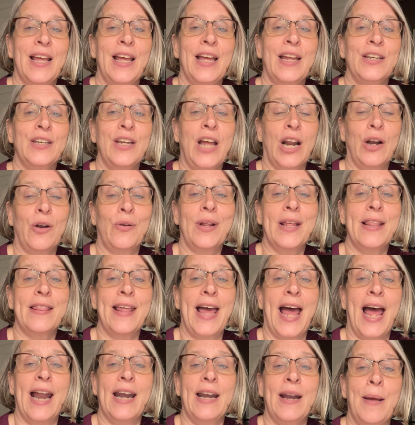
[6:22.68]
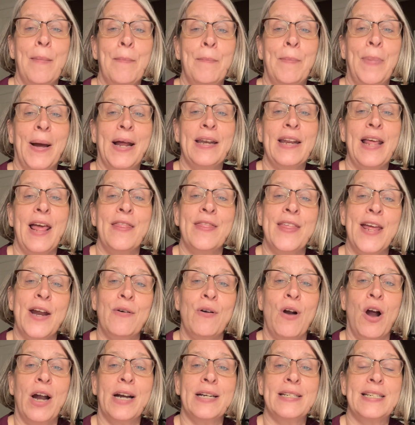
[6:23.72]
Not only that, but there
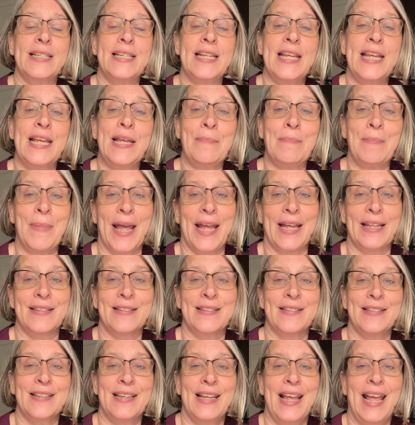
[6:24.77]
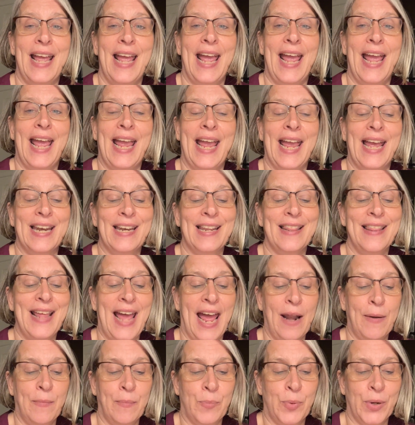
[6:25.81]
are teammates, and
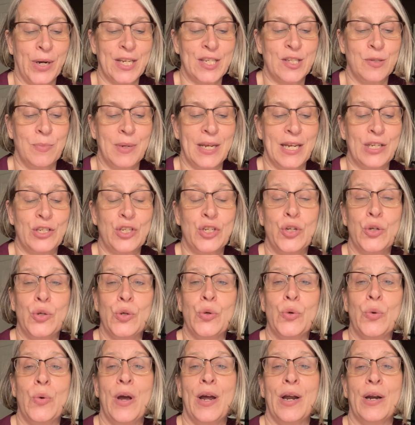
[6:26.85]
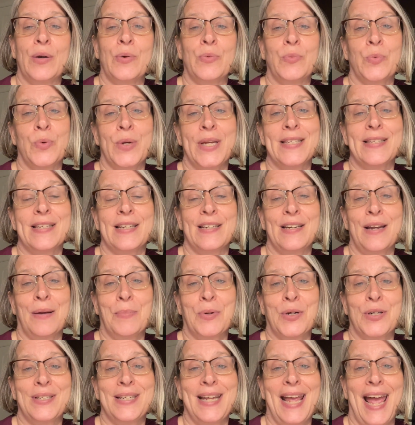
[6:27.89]
that brings me to reason
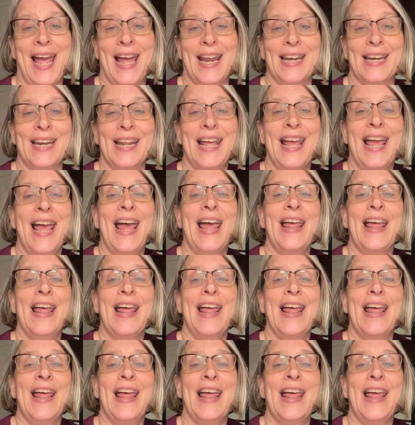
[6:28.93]
number 10.